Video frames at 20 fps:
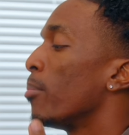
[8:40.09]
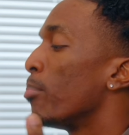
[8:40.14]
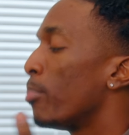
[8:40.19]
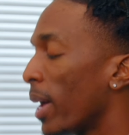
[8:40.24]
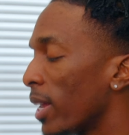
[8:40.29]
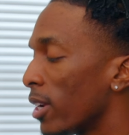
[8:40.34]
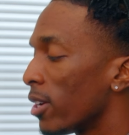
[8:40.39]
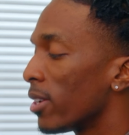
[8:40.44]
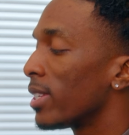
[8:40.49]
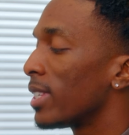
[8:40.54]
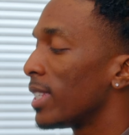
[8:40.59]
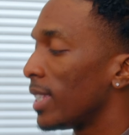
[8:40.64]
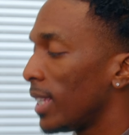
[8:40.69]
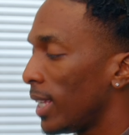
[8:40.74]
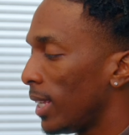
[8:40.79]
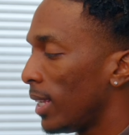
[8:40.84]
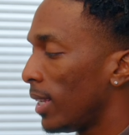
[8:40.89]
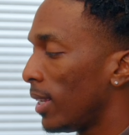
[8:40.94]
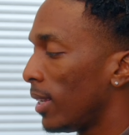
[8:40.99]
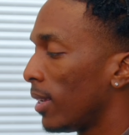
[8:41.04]
better
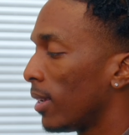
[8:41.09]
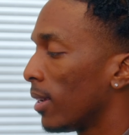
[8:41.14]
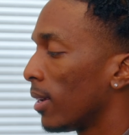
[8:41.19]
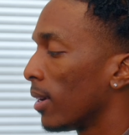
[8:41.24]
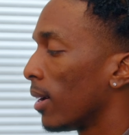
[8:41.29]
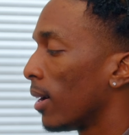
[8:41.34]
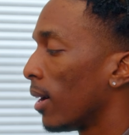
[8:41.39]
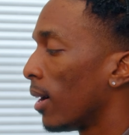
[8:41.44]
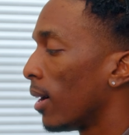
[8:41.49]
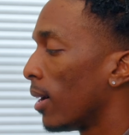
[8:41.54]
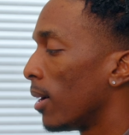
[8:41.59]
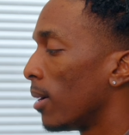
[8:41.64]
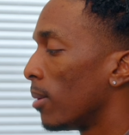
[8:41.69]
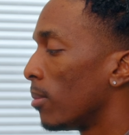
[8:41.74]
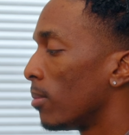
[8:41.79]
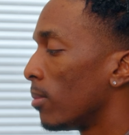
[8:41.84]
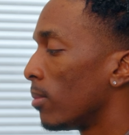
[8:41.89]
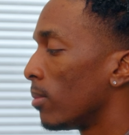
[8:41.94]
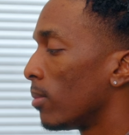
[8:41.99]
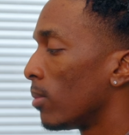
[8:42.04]
see
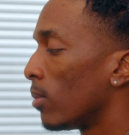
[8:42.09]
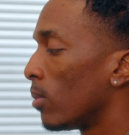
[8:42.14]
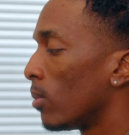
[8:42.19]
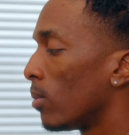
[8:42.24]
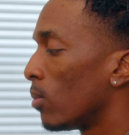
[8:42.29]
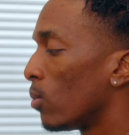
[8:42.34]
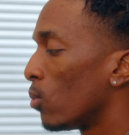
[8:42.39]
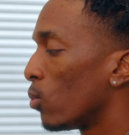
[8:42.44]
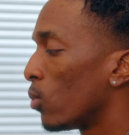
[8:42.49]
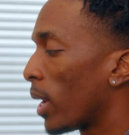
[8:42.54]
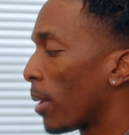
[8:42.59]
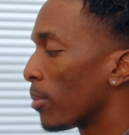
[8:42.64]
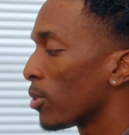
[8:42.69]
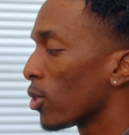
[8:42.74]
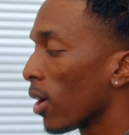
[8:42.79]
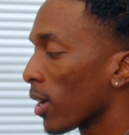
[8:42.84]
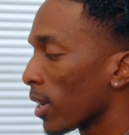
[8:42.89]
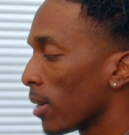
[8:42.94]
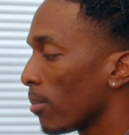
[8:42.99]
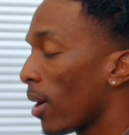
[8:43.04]
what I'm
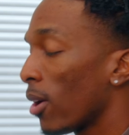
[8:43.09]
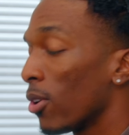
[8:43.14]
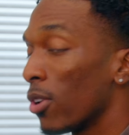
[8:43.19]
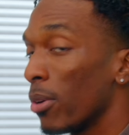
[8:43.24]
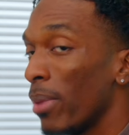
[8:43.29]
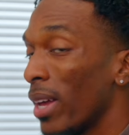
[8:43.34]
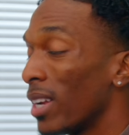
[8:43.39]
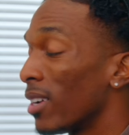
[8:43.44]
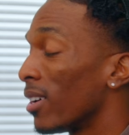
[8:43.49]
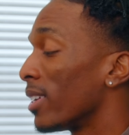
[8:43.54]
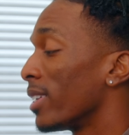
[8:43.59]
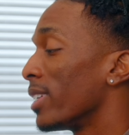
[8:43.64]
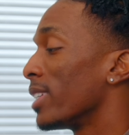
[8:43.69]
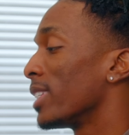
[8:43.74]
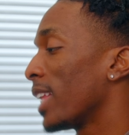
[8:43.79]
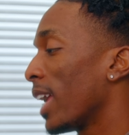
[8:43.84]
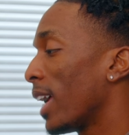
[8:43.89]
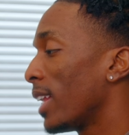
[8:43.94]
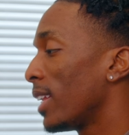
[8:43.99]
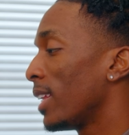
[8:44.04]
talking about or better
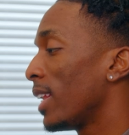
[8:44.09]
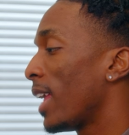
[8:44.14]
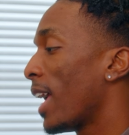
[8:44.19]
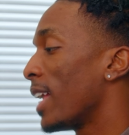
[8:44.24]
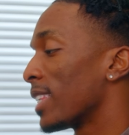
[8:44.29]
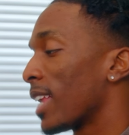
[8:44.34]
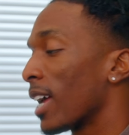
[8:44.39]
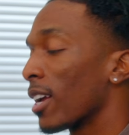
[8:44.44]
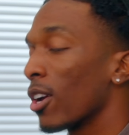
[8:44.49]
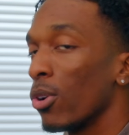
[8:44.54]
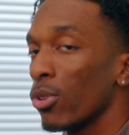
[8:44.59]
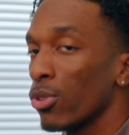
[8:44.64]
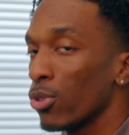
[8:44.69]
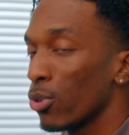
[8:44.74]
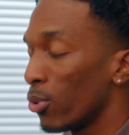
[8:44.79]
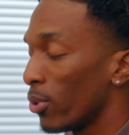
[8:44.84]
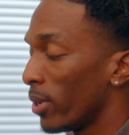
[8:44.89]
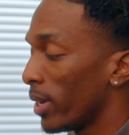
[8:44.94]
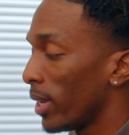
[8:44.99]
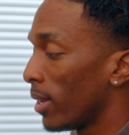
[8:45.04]
understand it as I go
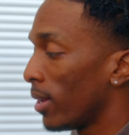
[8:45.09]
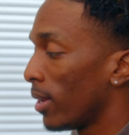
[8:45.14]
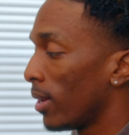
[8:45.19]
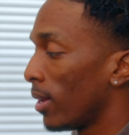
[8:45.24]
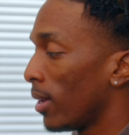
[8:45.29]
through it.